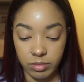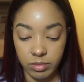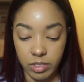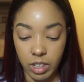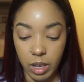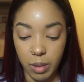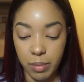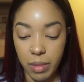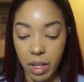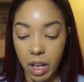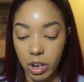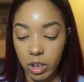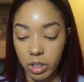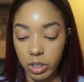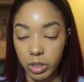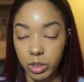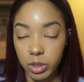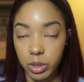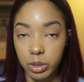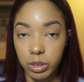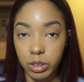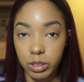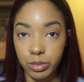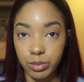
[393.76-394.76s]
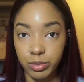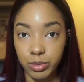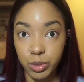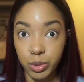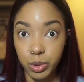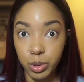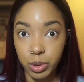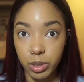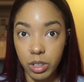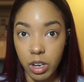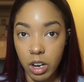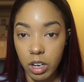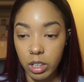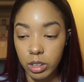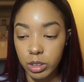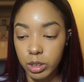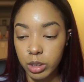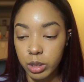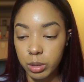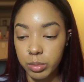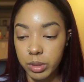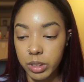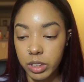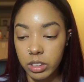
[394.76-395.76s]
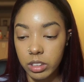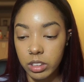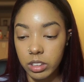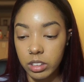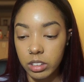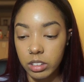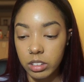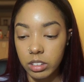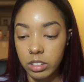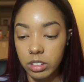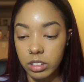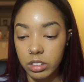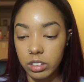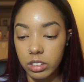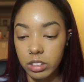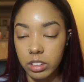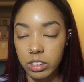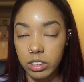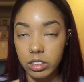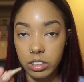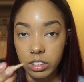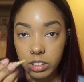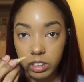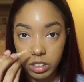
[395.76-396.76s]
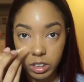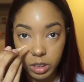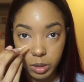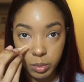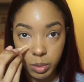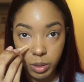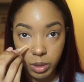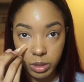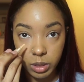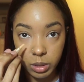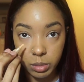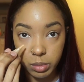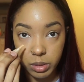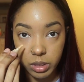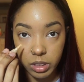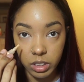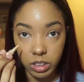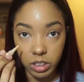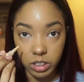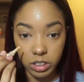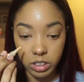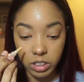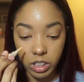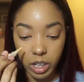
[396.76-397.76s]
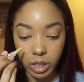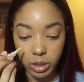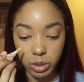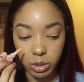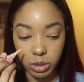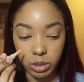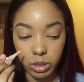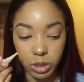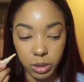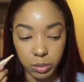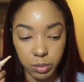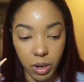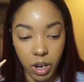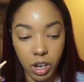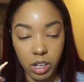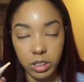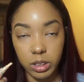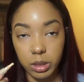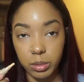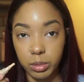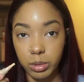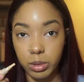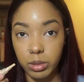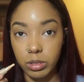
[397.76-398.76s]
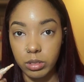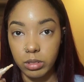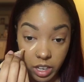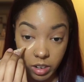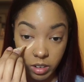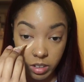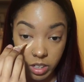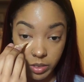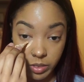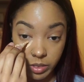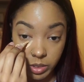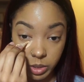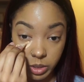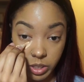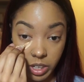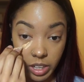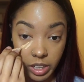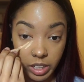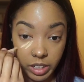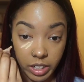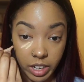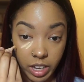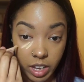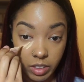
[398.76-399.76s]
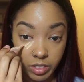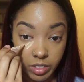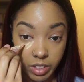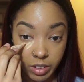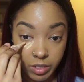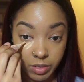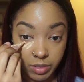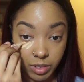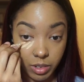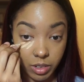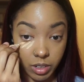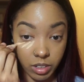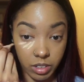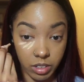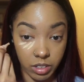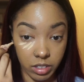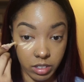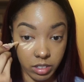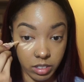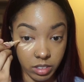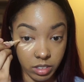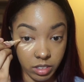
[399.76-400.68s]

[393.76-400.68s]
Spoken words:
I'm not gonna do a full contour because this look is supposed to be as natural as possible. I don't even drag it down that far.